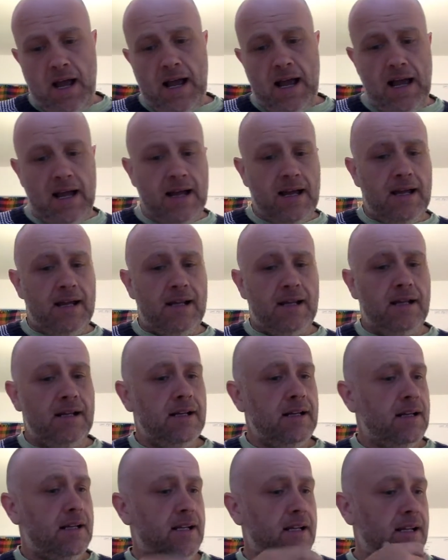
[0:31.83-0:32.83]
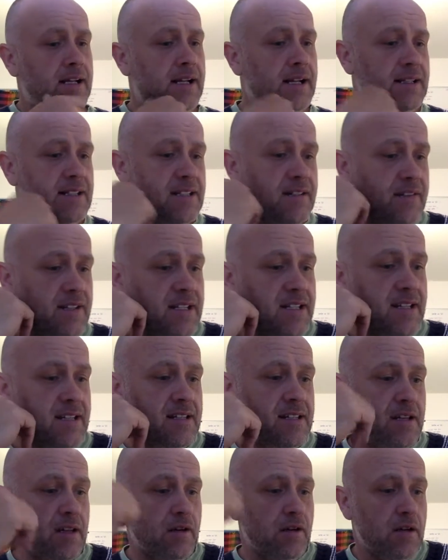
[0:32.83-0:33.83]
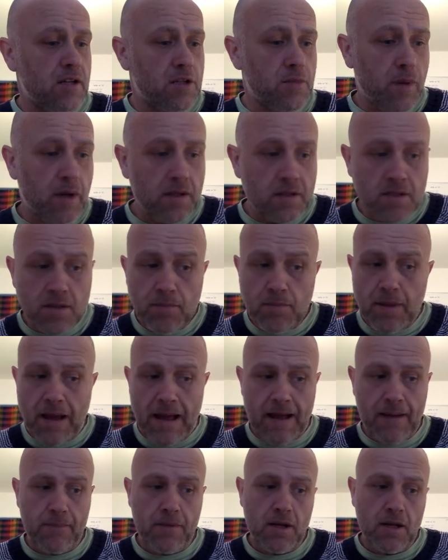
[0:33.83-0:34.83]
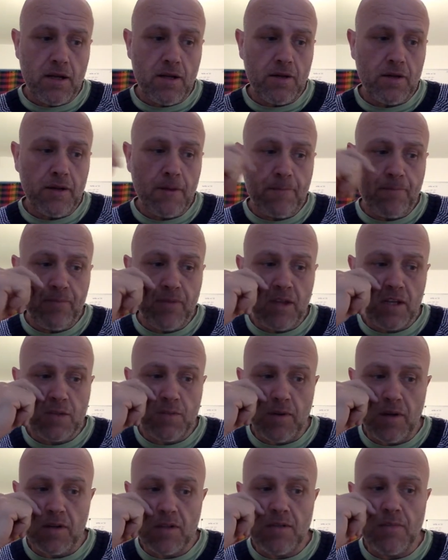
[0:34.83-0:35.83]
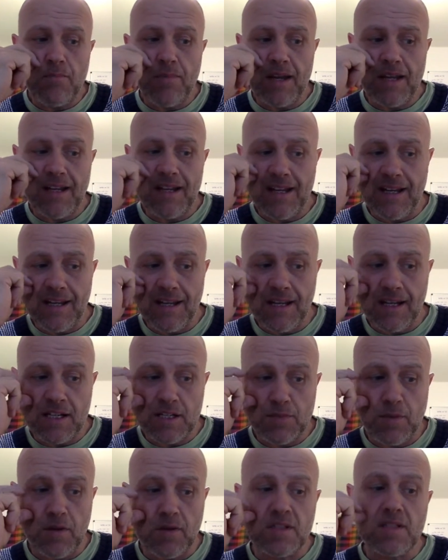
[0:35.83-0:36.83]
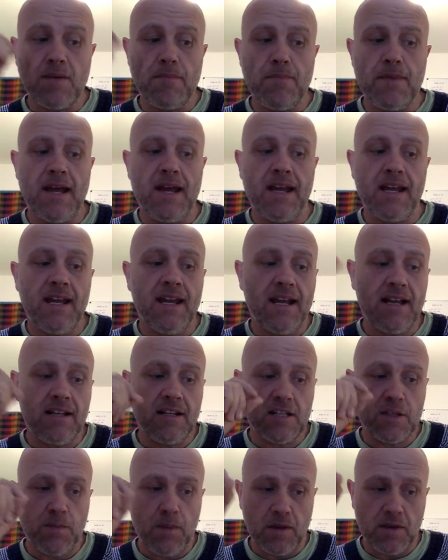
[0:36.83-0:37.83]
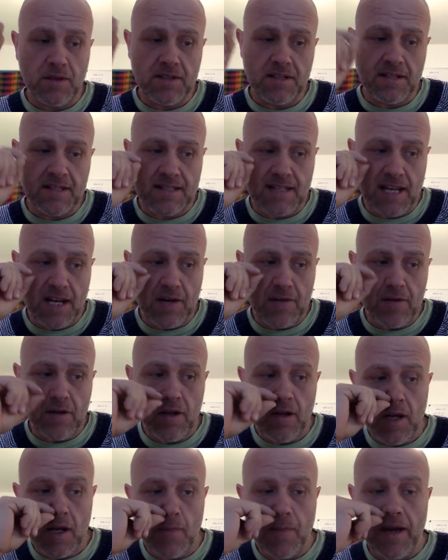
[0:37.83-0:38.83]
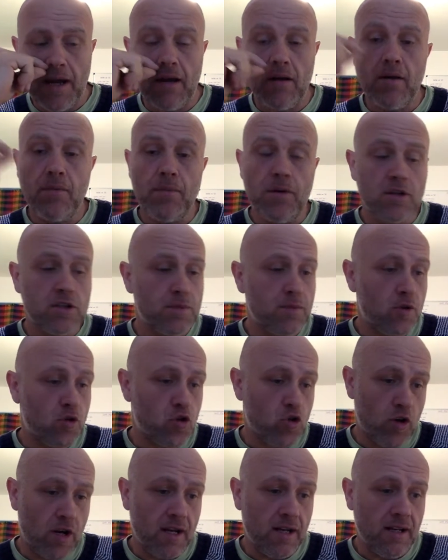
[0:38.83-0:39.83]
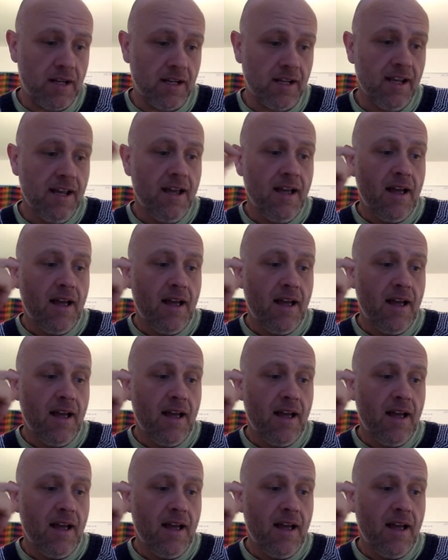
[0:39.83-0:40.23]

Activities. So I spoke to Pablo, I spoke to Becky, I spoke to May, and I spoke to Sarah about possible training.